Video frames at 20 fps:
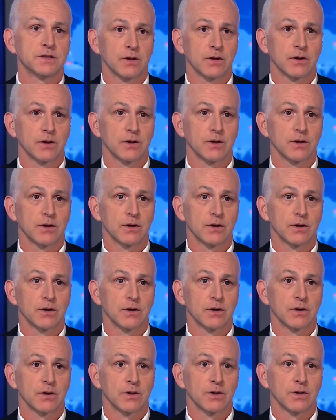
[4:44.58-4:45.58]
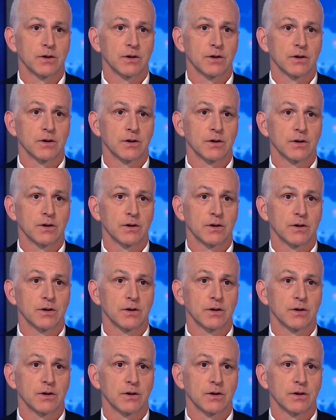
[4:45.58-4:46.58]
Korea is such a destabilizing
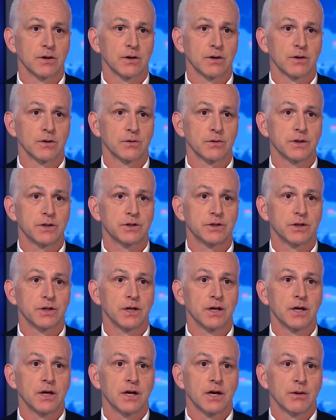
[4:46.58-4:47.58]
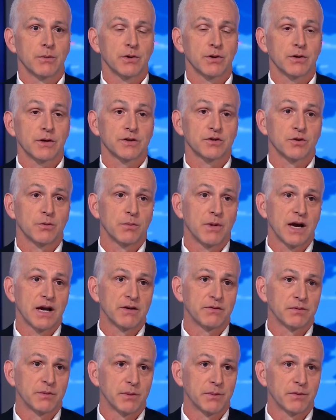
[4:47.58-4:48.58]
influence in their region. But they're also
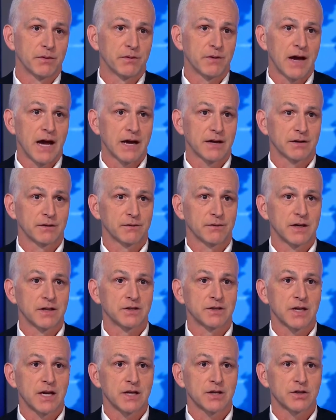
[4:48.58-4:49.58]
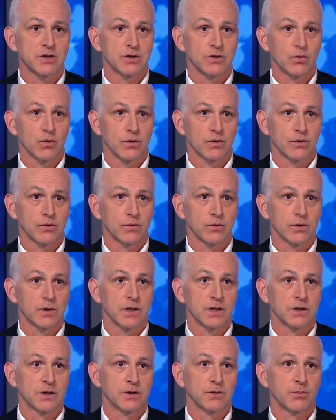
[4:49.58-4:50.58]
mindful of the fact if they sanction North
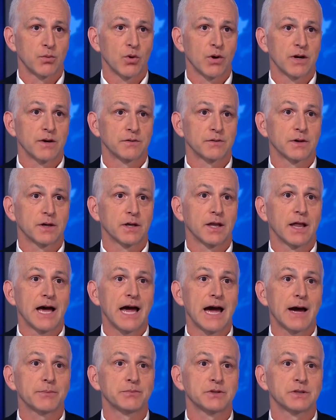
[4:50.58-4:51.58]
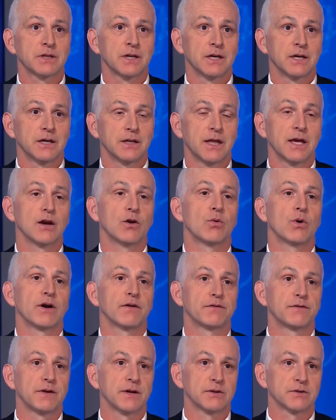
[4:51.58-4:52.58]
Korea to the point of collapse, they don't
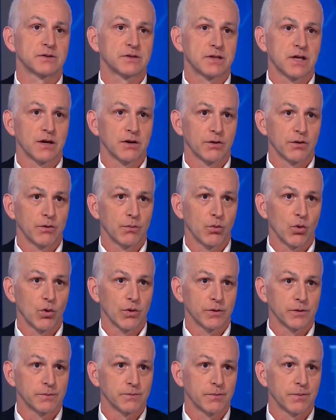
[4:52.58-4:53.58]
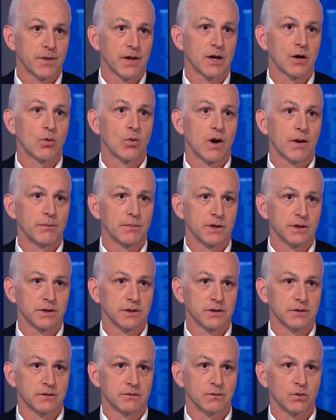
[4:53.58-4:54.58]
want a failed state on their border. They don't want
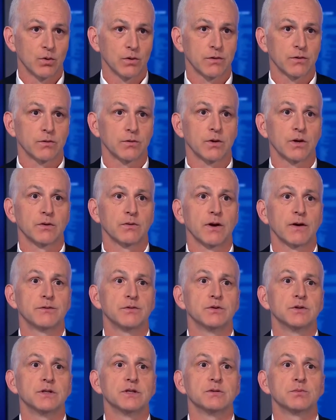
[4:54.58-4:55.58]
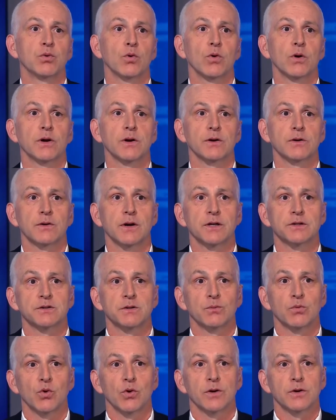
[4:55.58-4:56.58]
millions of North Korean refugees pouring across
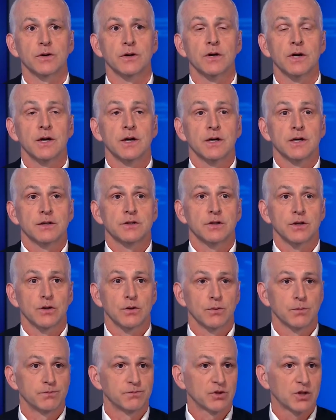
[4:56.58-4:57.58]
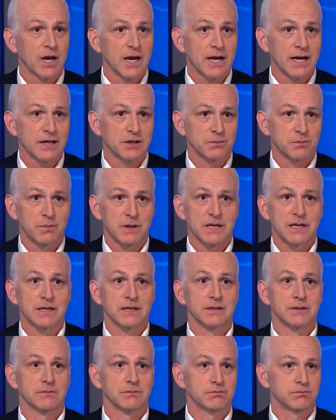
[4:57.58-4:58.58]
the border. So China has
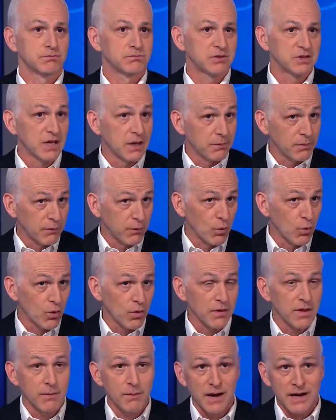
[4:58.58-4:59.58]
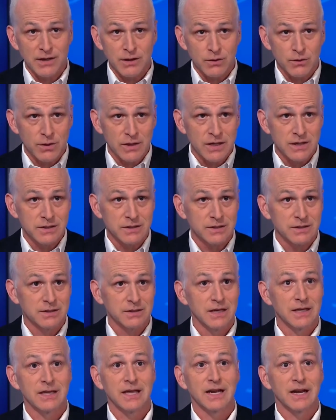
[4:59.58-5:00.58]
been said before they might do
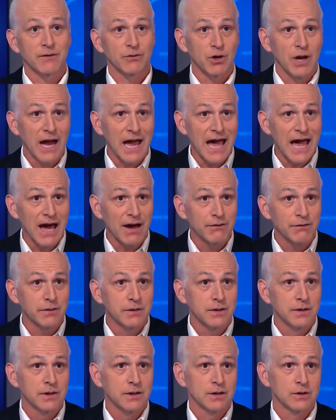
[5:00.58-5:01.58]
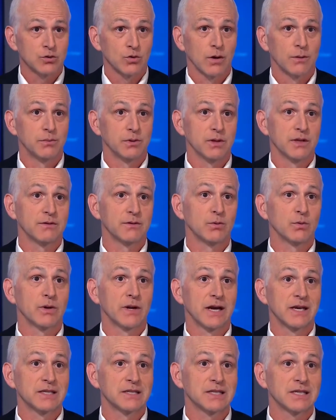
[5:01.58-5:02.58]
this, and they never have. So I'll believe it
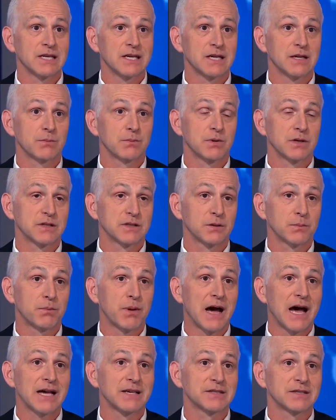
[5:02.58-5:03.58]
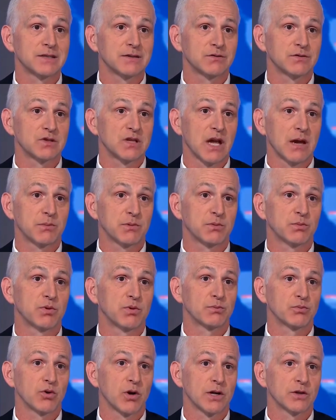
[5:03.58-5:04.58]
when I see it. But it's a positive step to
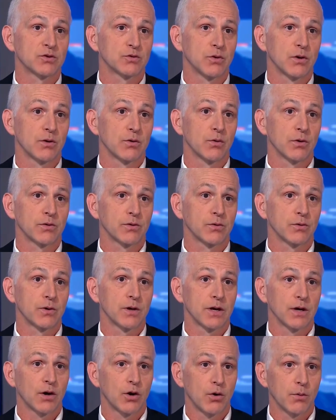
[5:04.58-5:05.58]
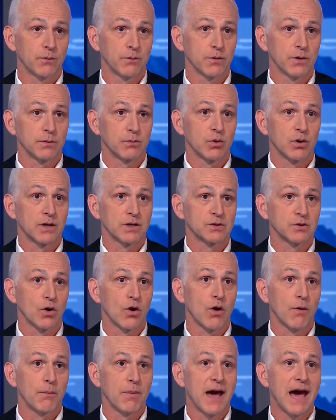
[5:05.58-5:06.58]
pressure on North Korea to hopefully bring us
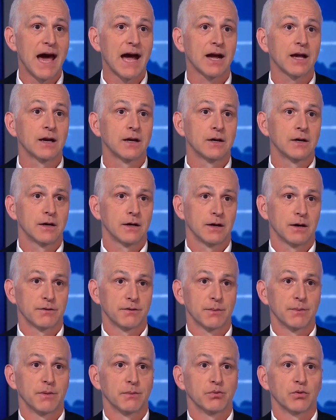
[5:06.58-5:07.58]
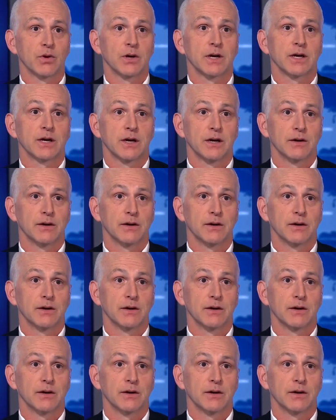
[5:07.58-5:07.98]
all back from the brink.